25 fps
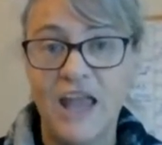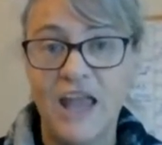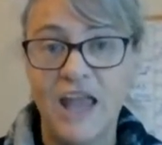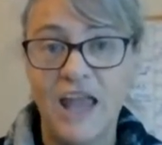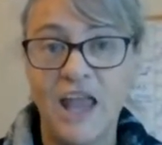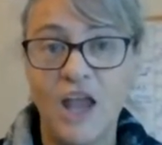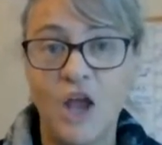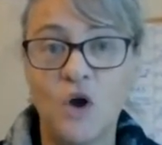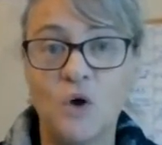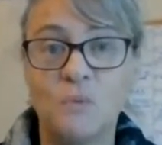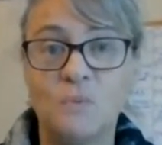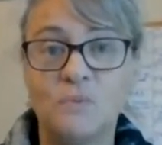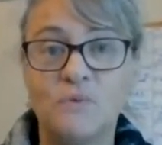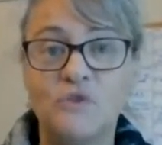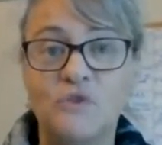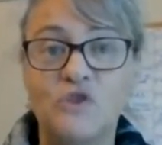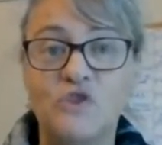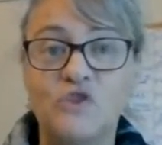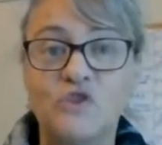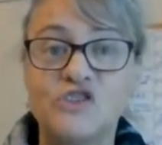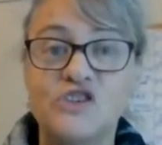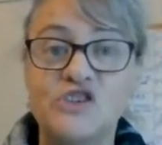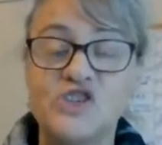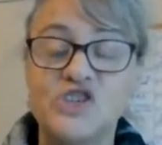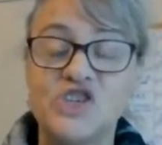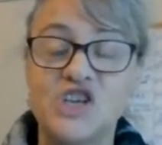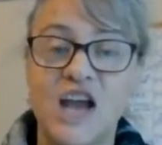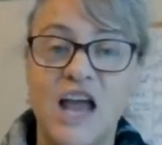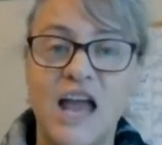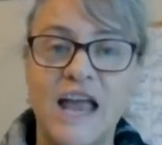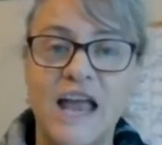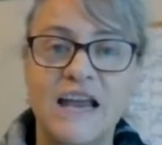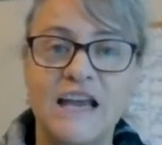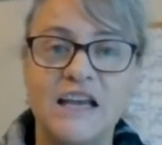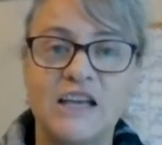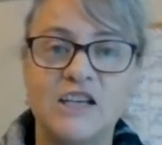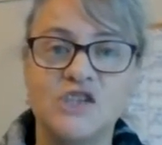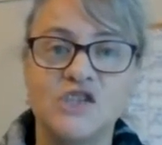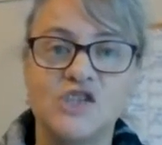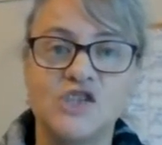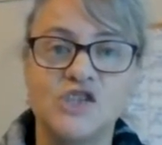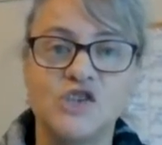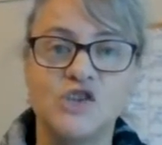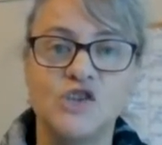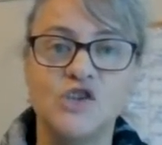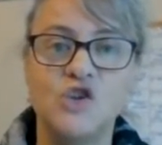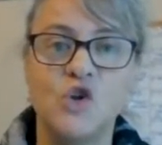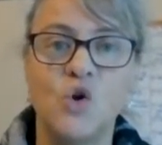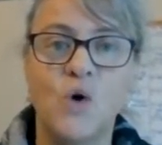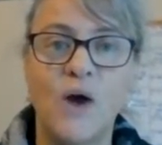helps you to change
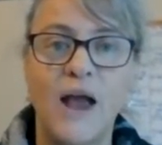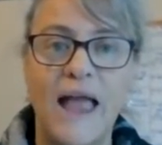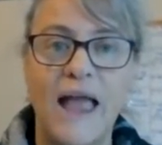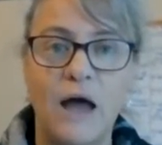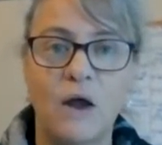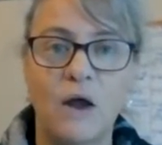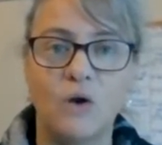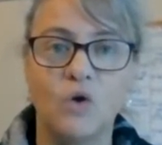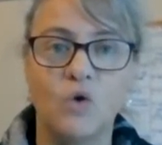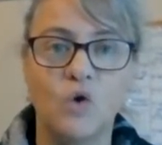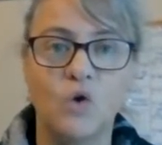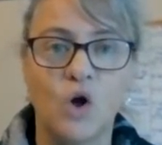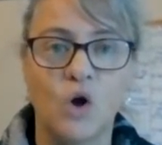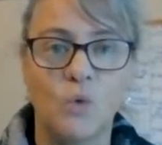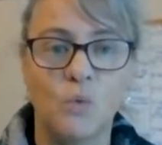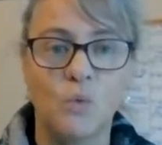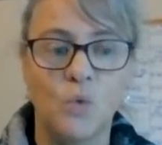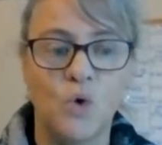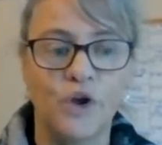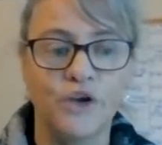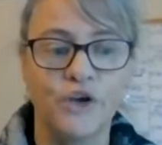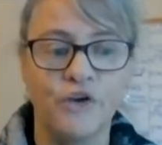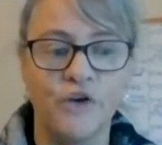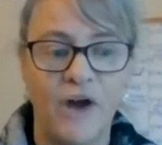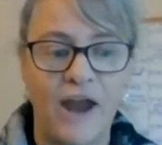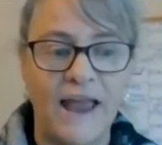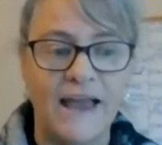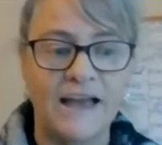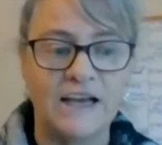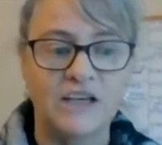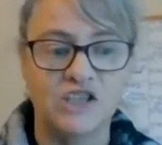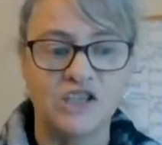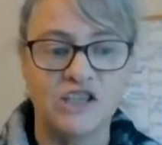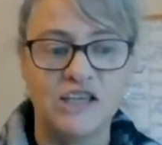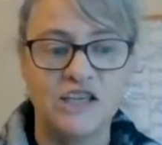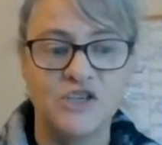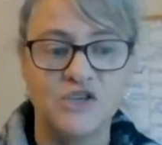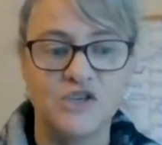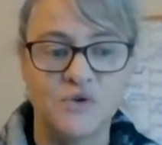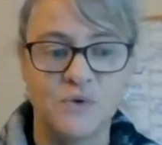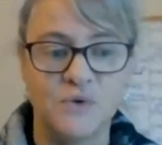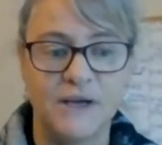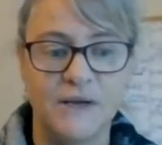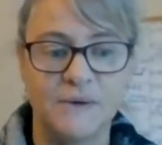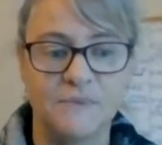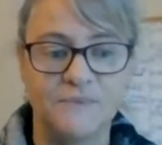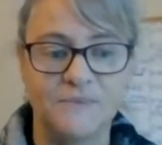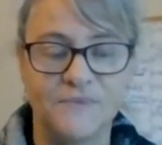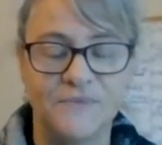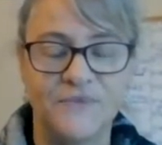your outlook on what you're actually
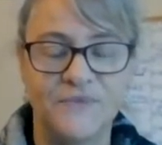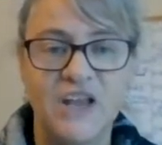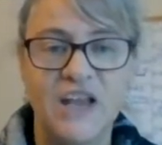doing.